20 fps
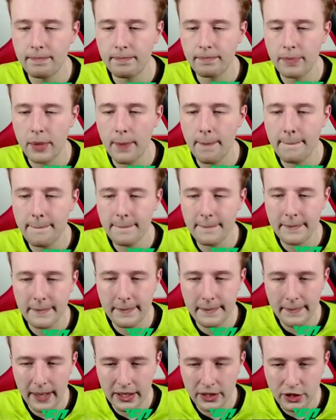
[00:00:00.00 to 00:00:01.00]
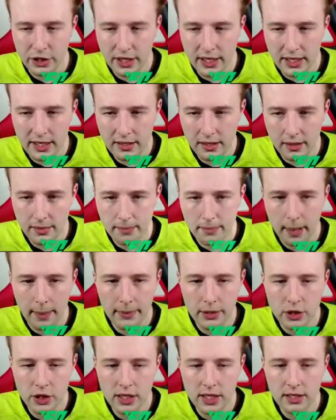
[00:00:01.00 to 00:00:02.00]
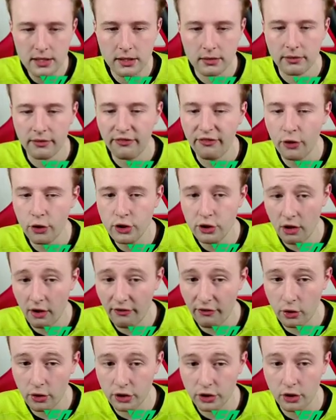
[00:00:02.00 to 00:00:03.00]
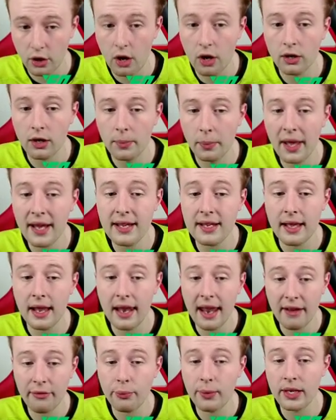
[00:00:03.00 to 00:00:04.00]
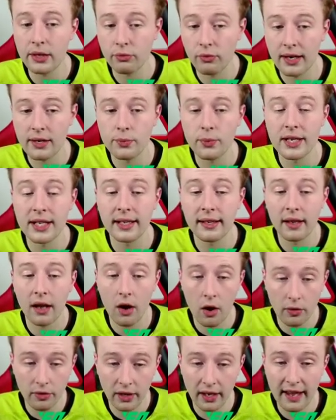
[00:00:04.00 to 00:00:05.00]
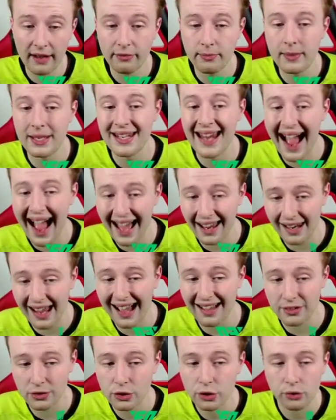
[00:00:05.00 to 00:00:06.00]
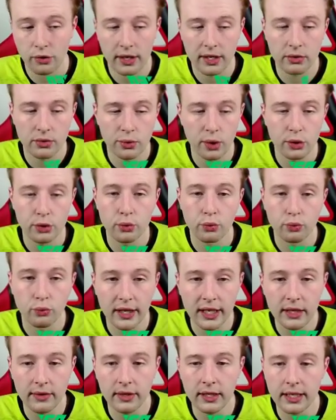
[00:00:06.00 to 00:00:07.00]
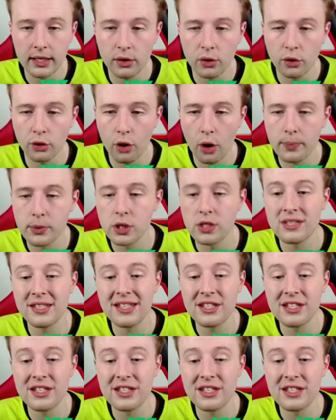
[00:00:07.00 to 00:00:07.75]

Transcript: the Babajide Babajide, four star, four star, can play left wing, right wing, on the left mid, and as a striker as well. So really, really good options.